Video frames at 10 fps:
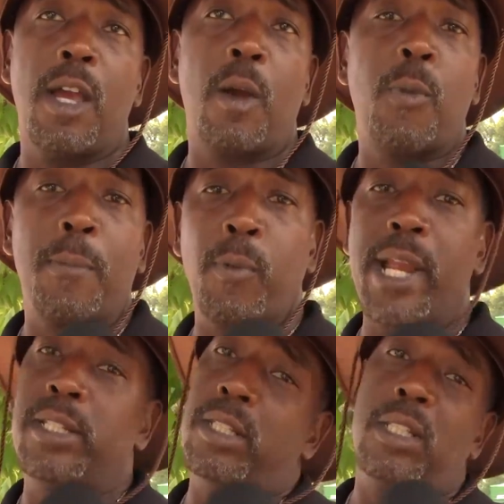our
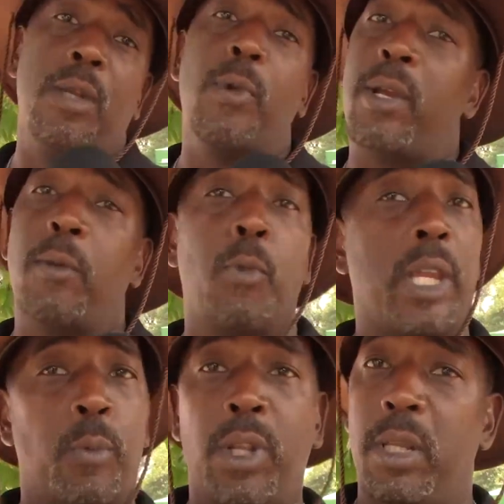reparations. Then we can we
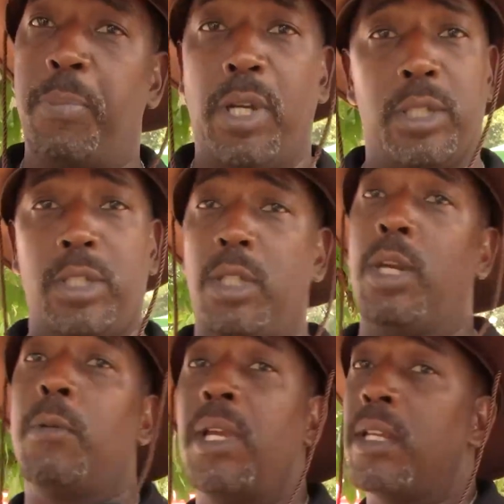can really push. You know
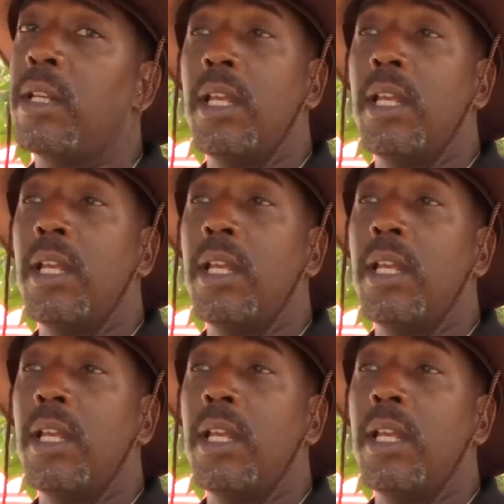what I mean?